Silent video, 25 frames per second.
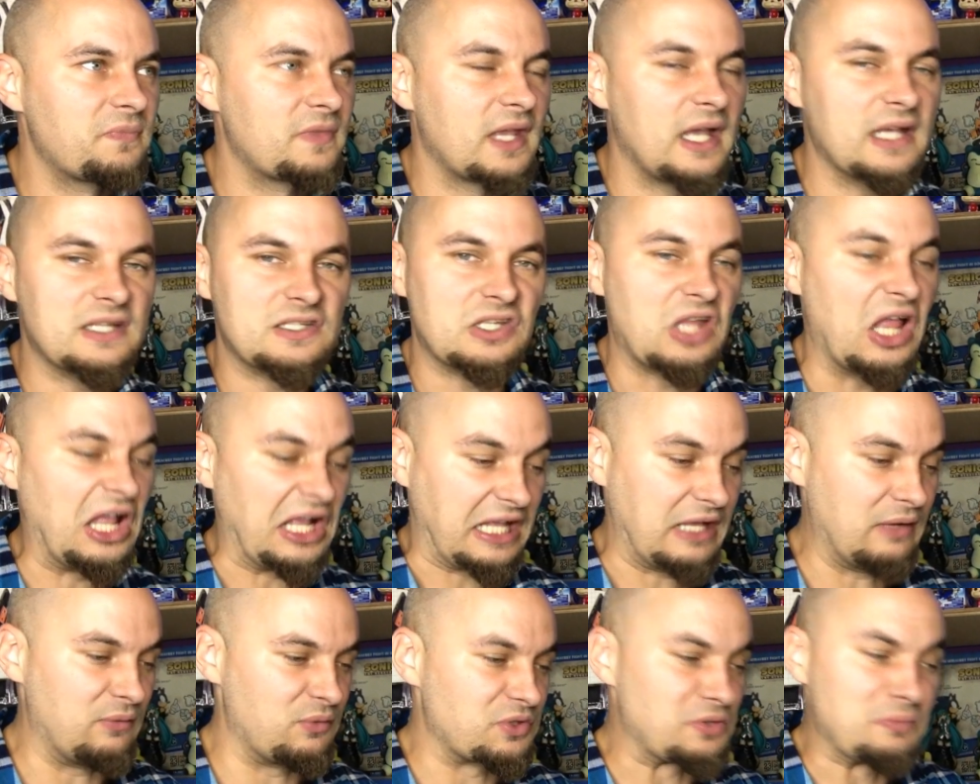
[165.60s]
It's
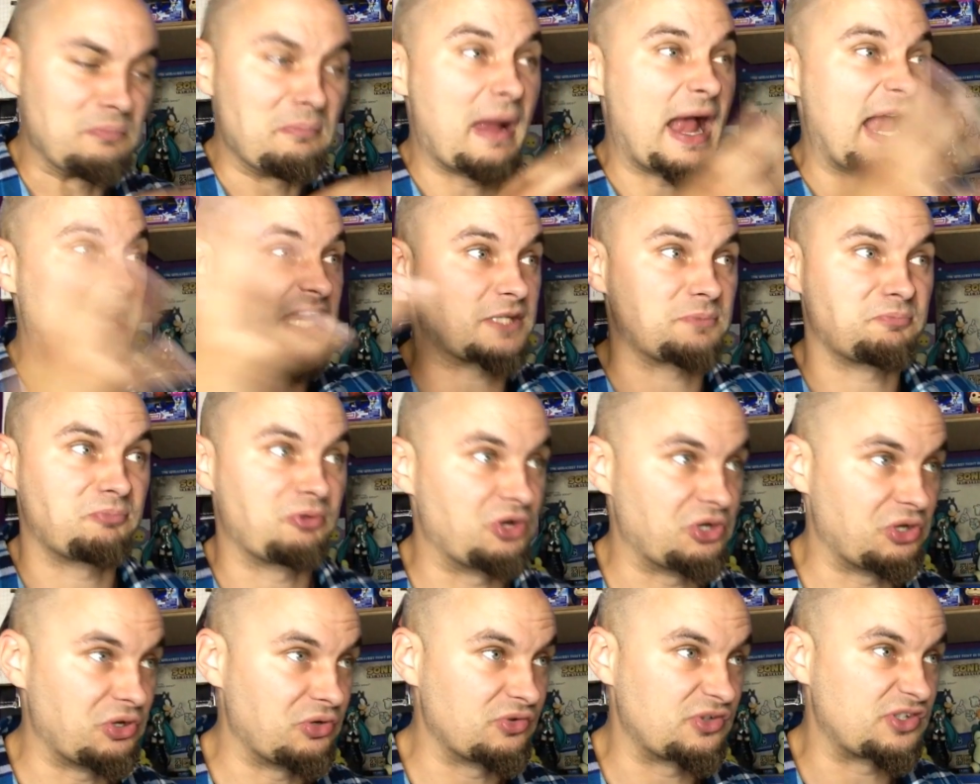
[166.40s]
like it was
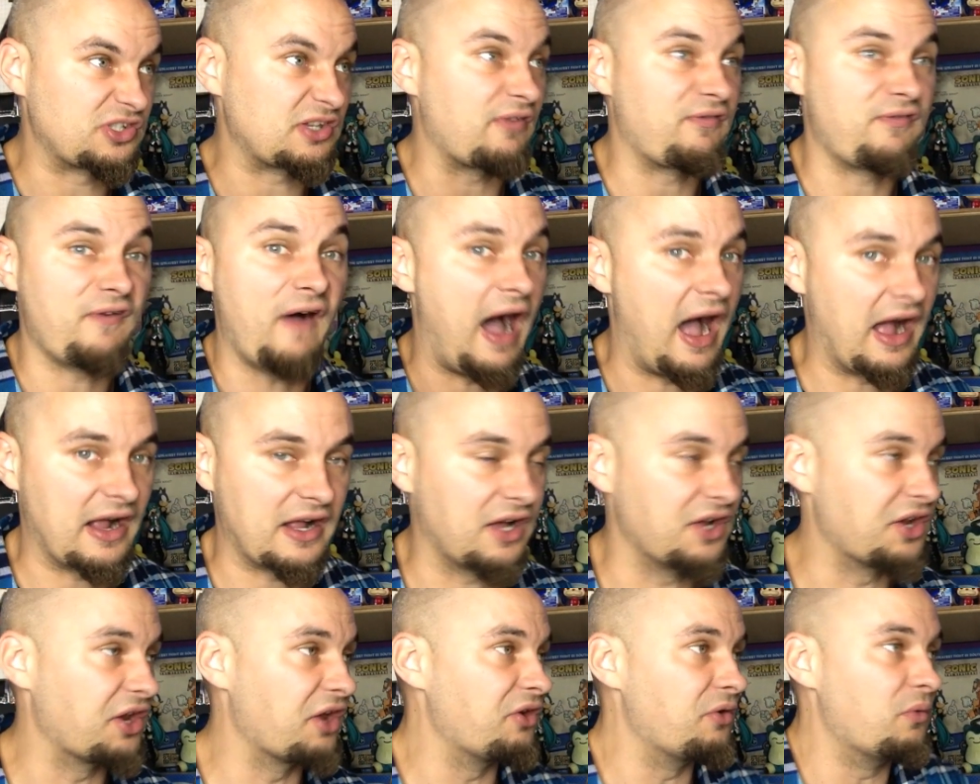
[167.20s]
mass-produced to
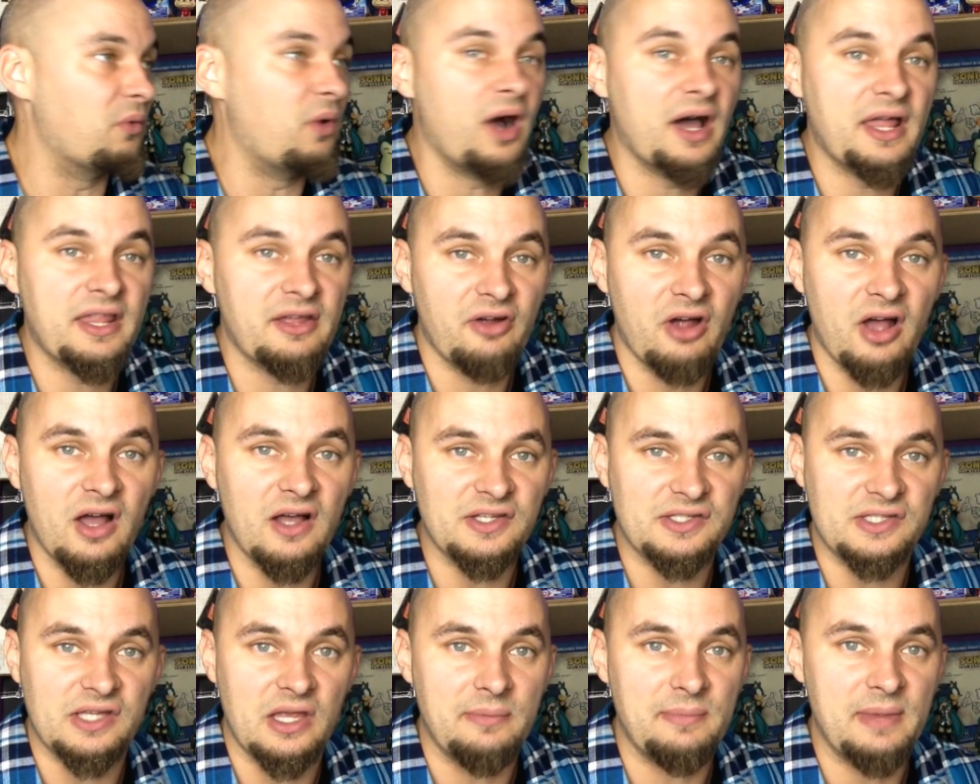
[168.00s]
fuck. I don't know why there
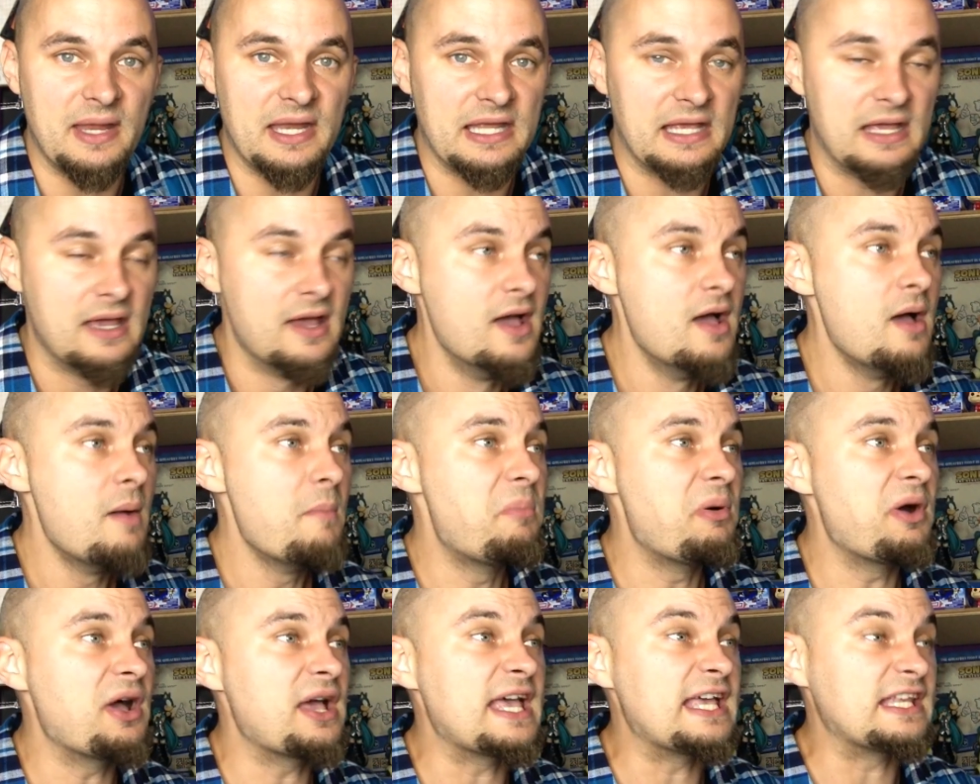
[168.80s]
are so many.
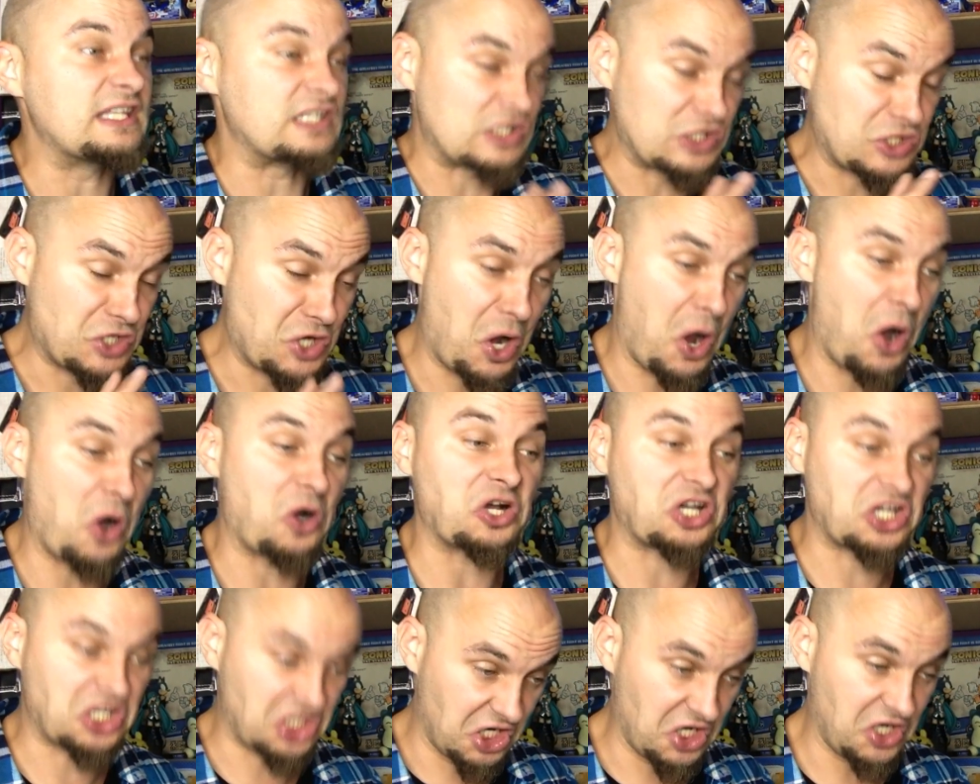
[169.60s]
But it's
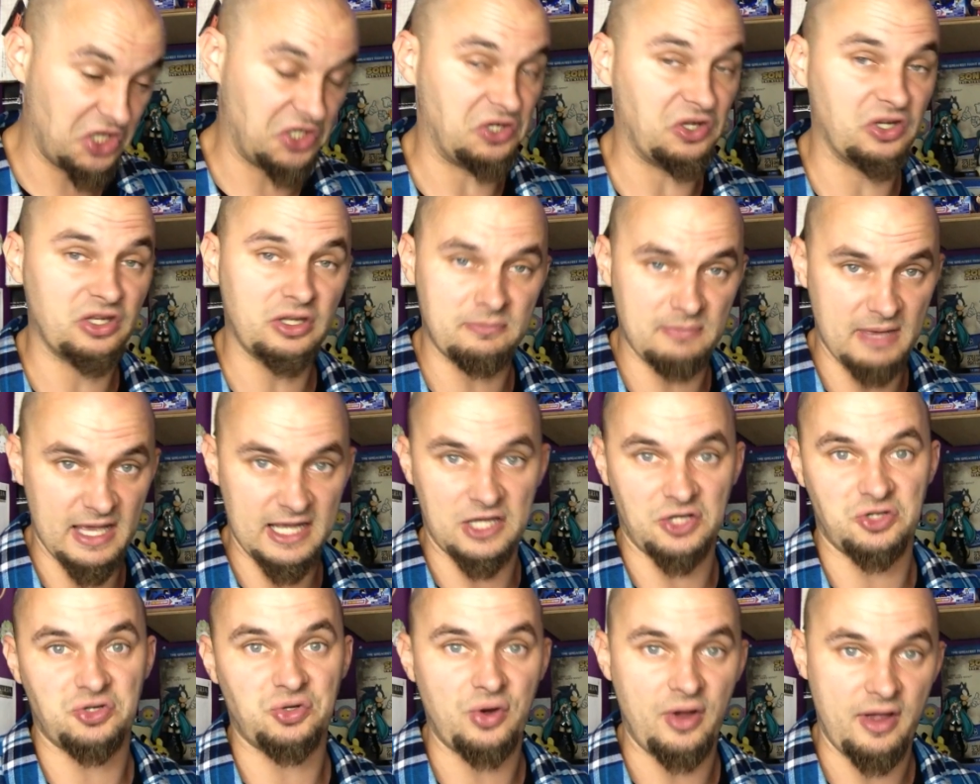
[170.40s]
not good on the
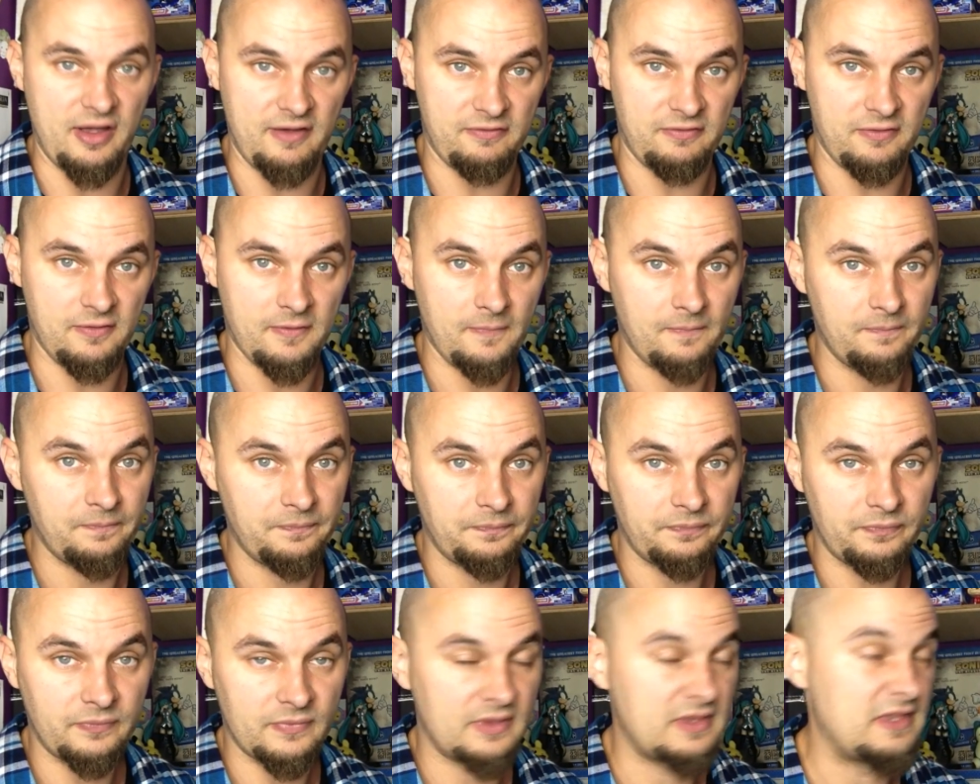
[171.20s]
Mega Drive.
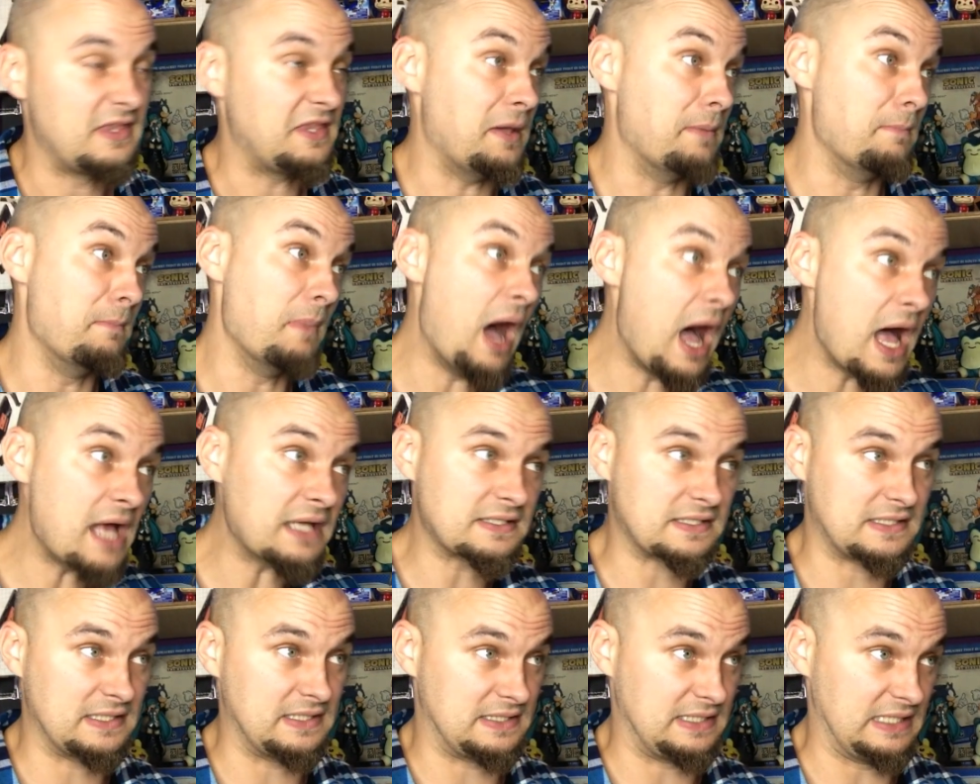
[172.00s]
The
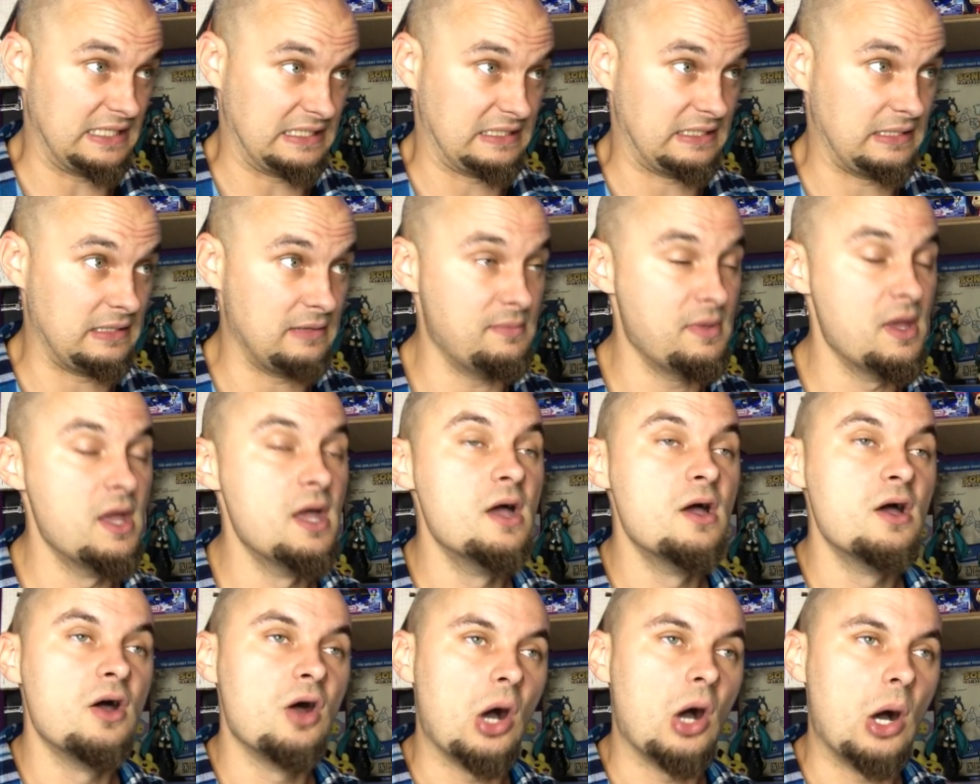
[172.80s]
Master System
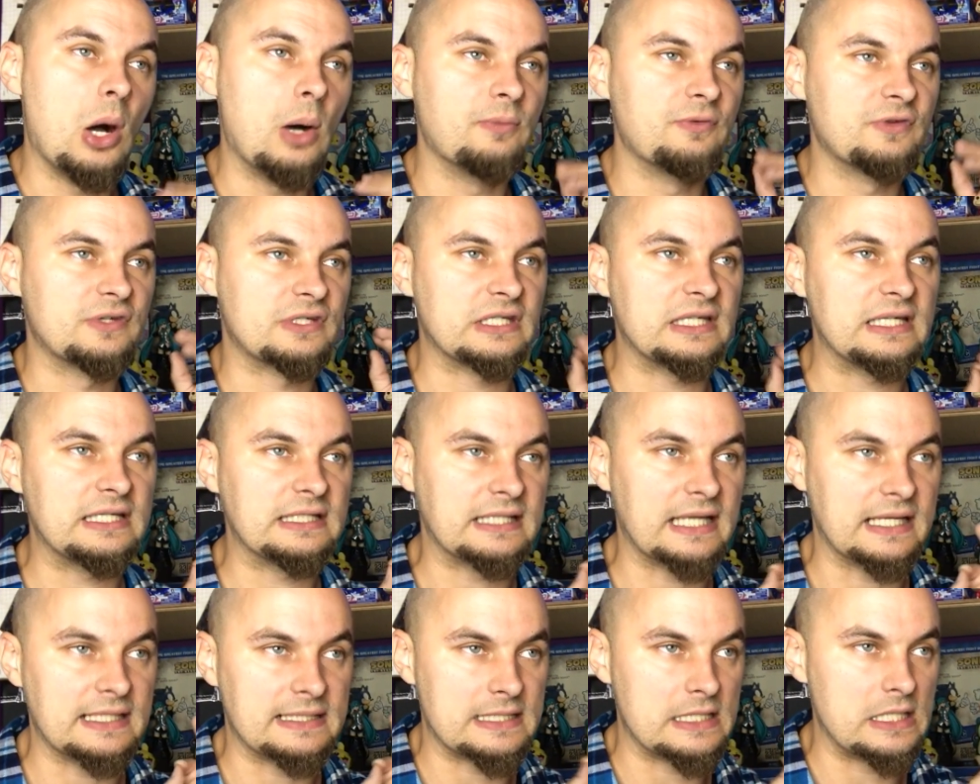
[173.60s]
obviously
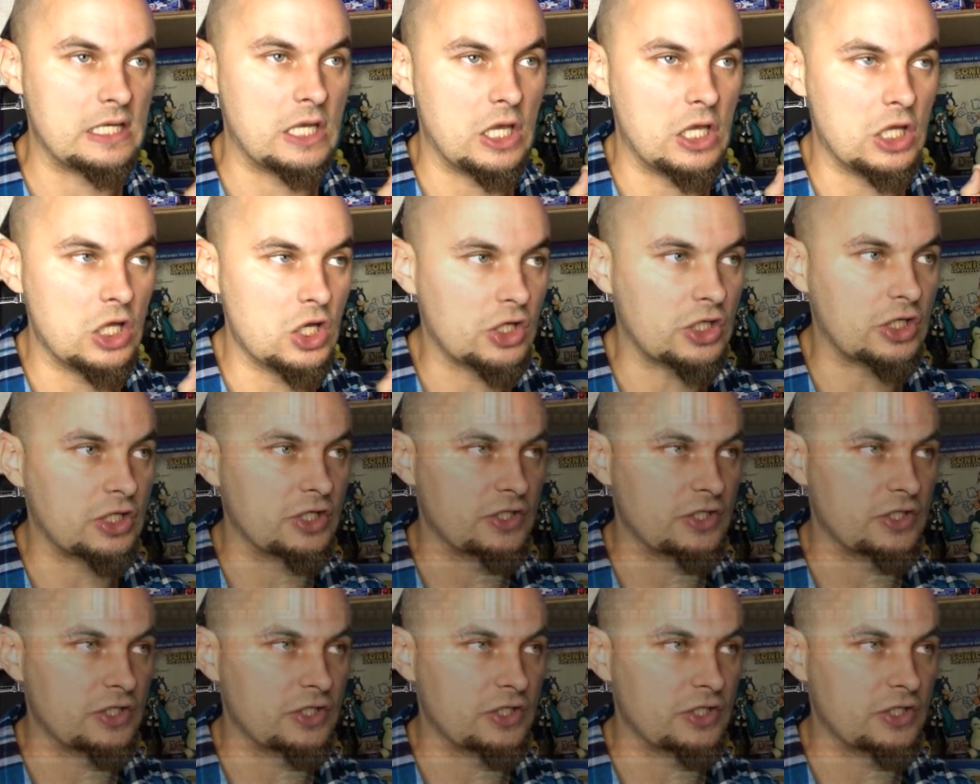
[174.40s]
doesn't look